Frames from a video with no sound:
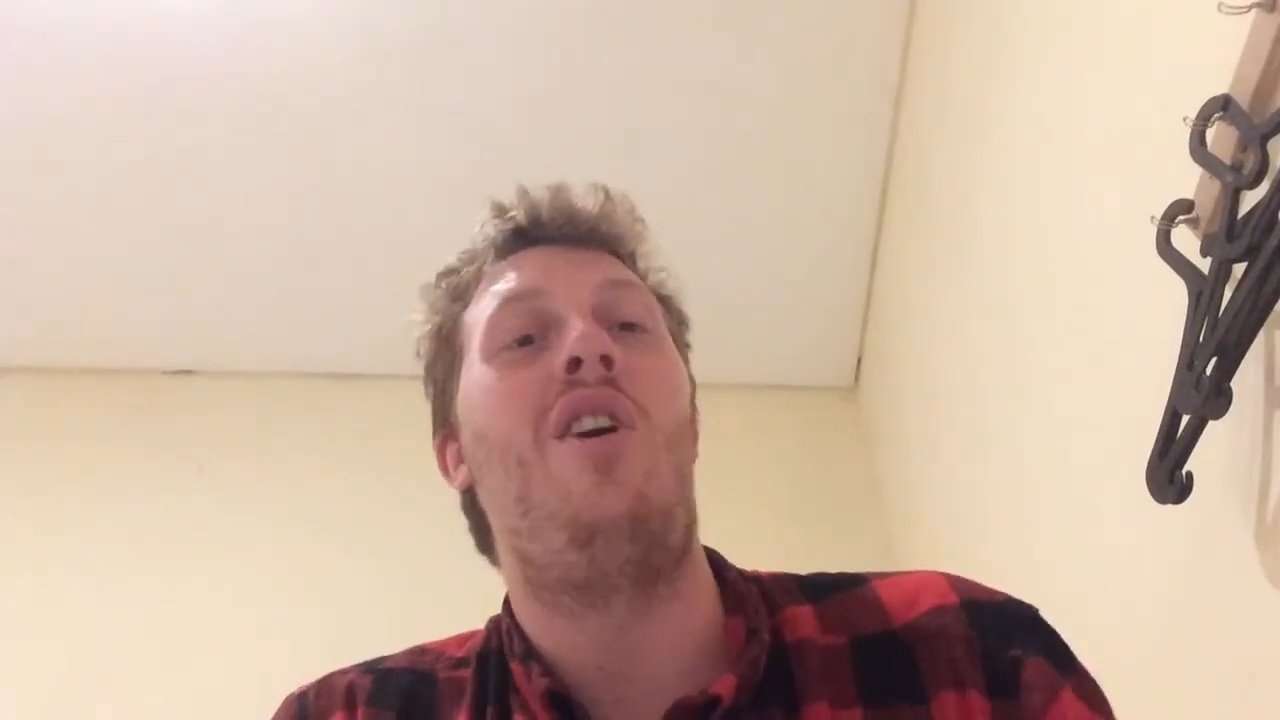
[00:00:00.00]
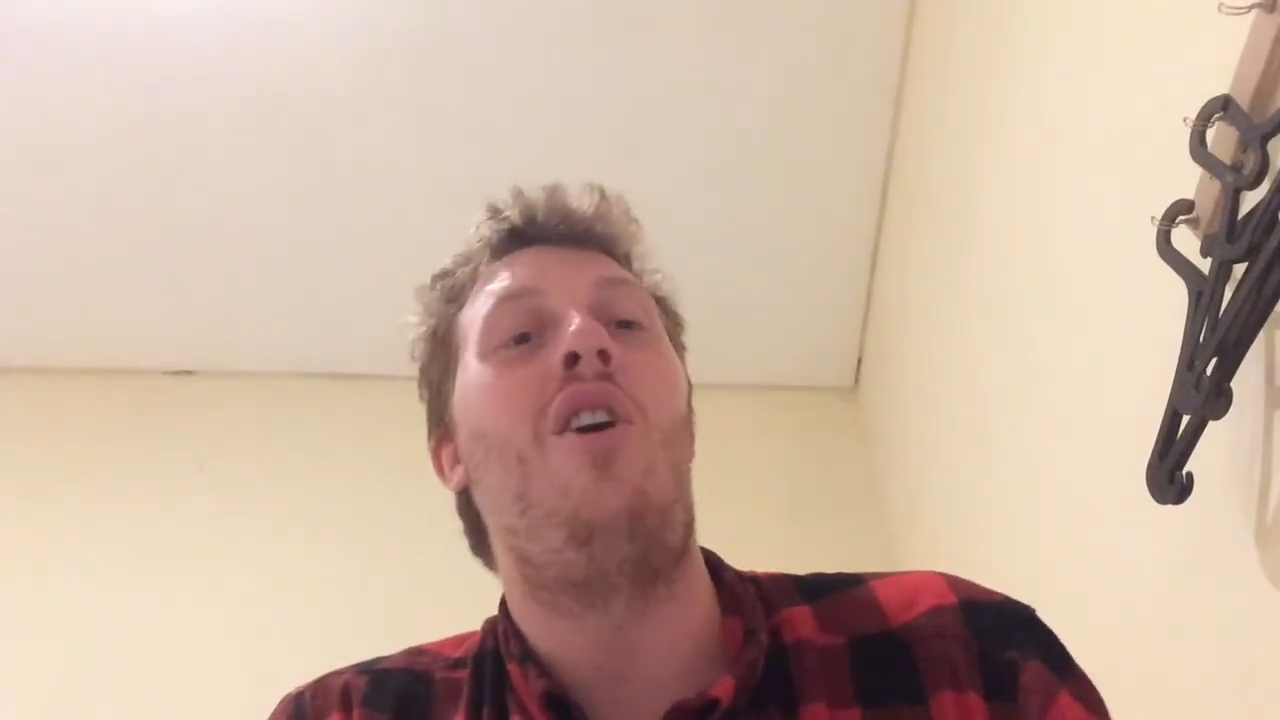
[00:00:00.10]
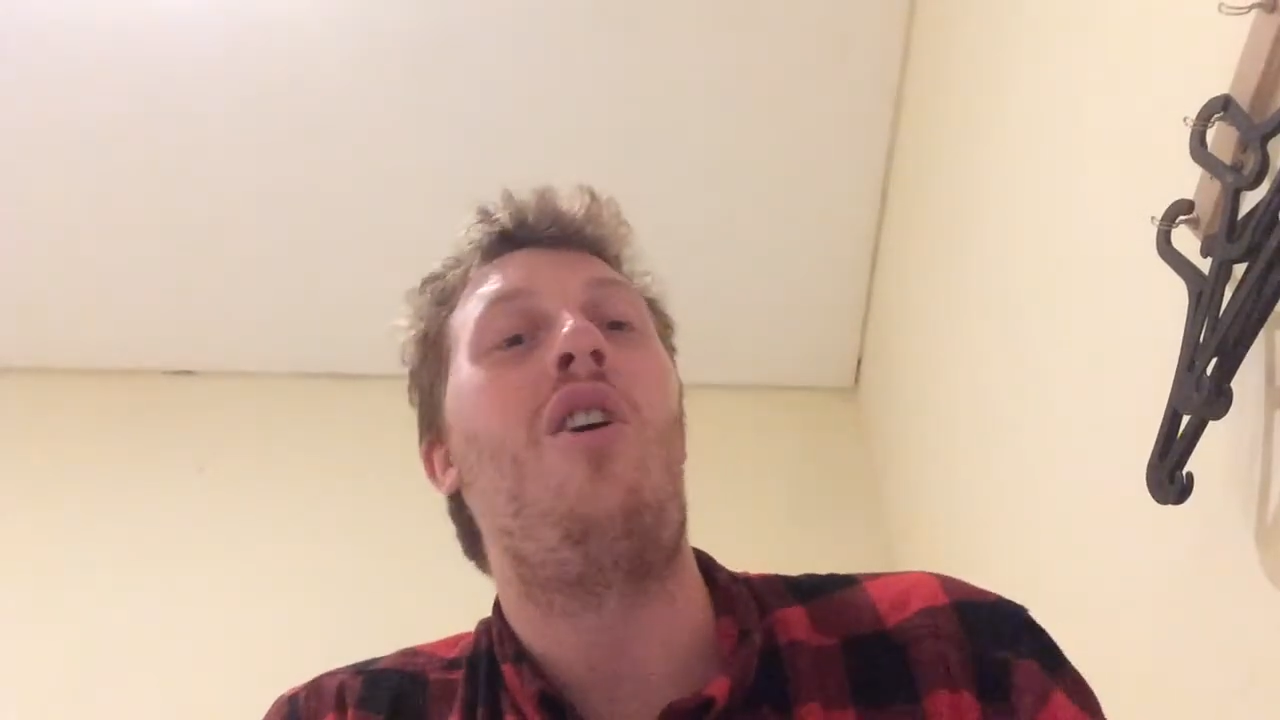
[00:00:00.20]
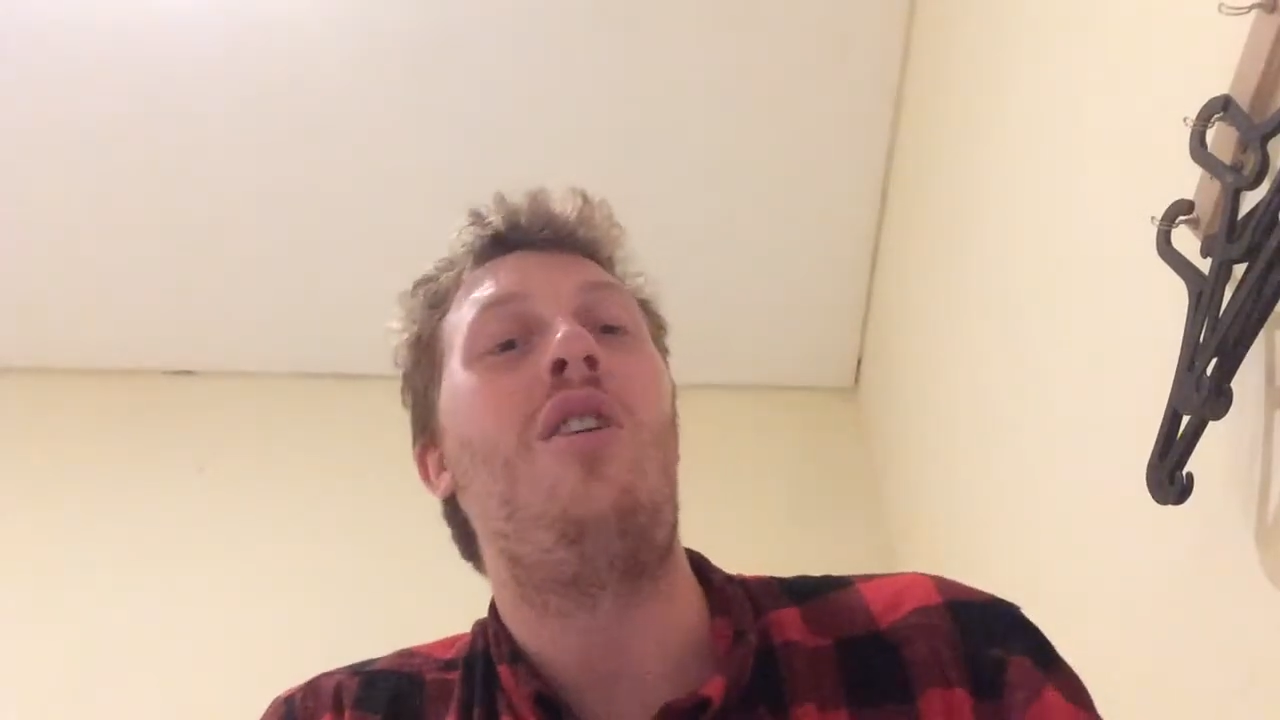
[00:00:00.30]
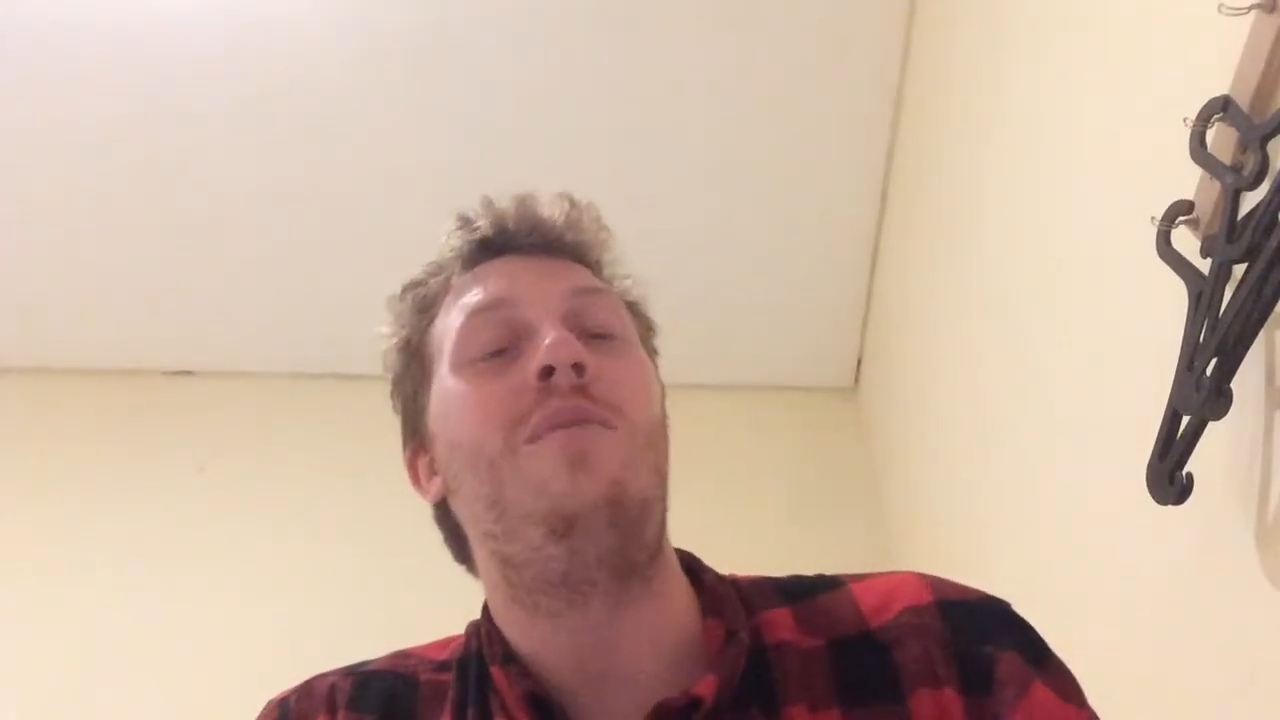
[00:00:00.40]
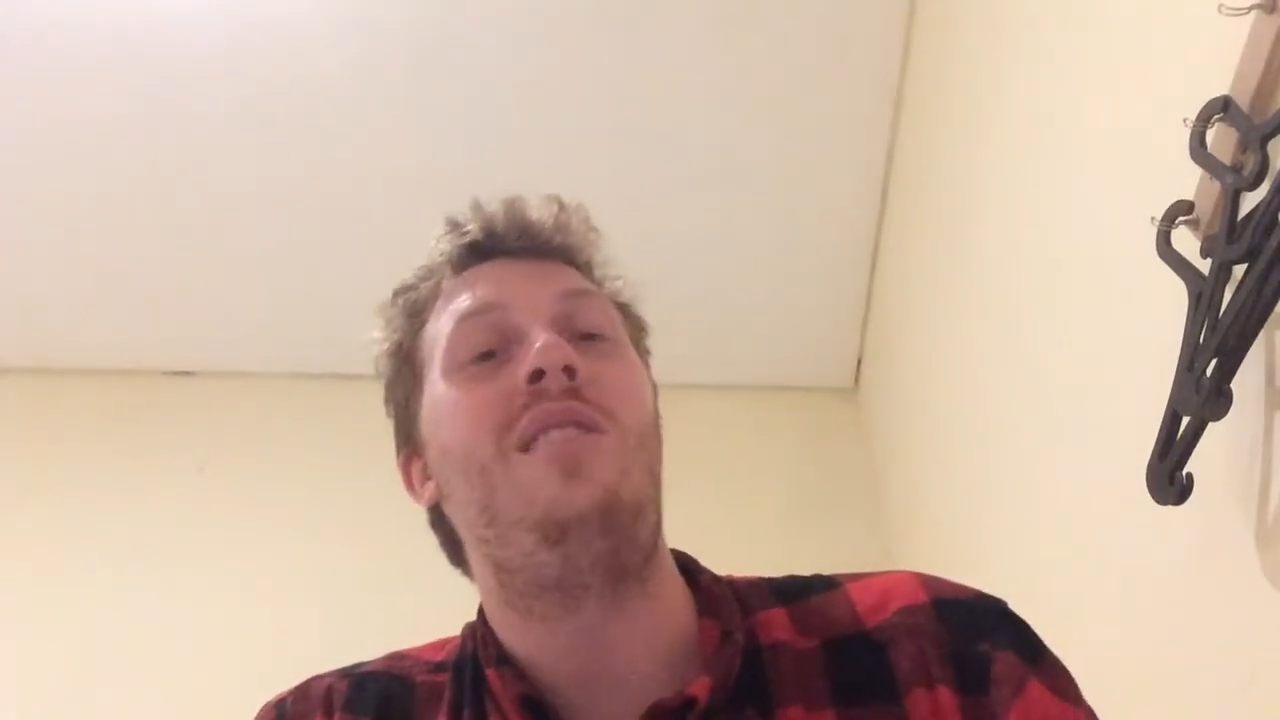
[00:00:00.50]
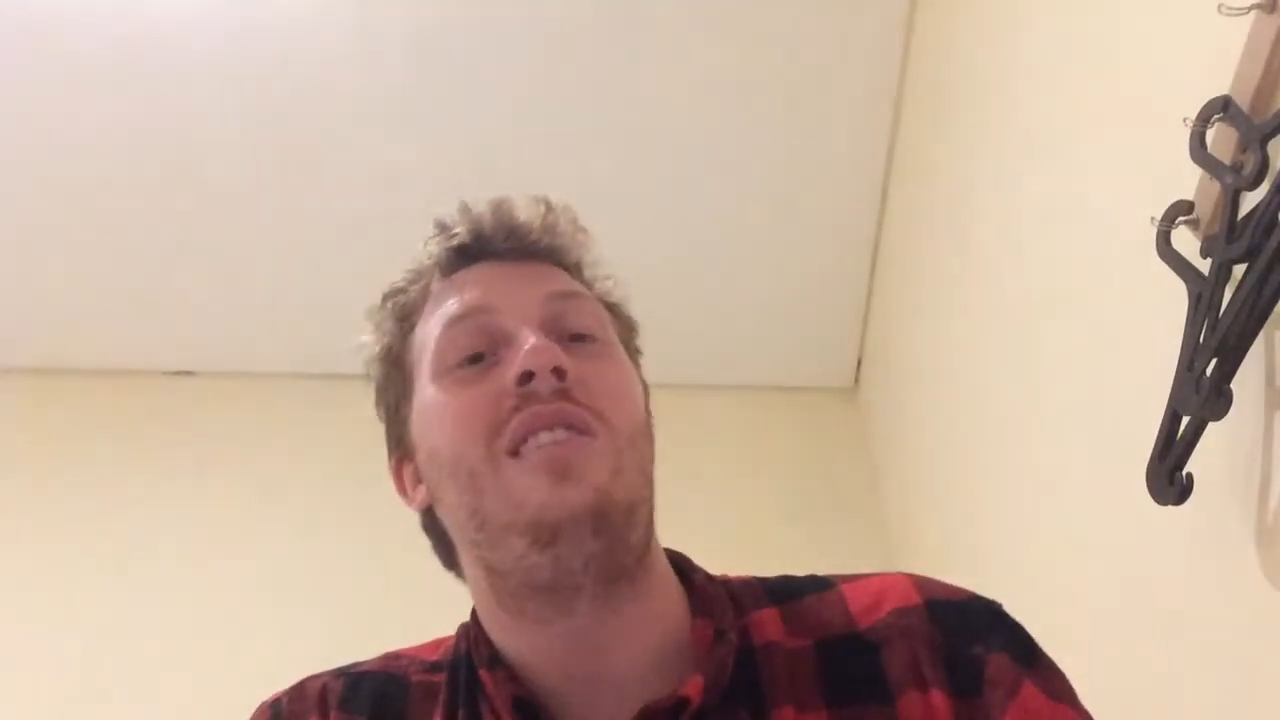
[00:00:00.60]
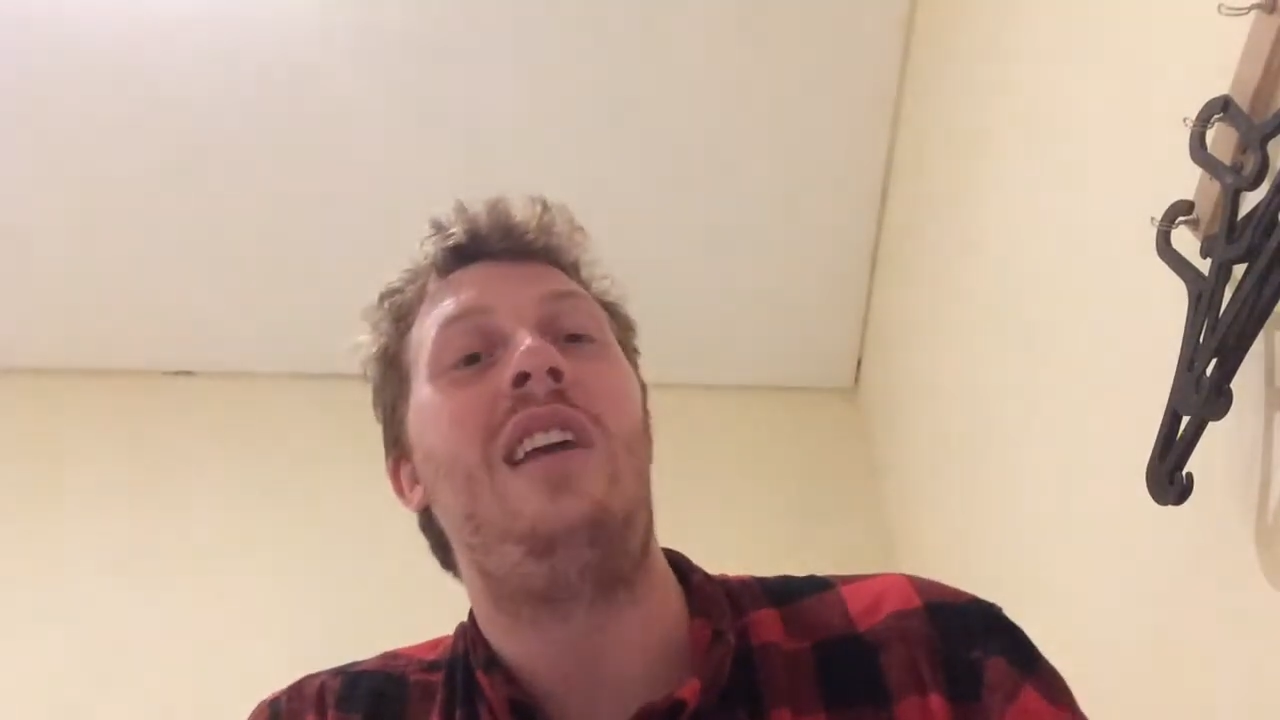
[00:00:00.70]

arms and his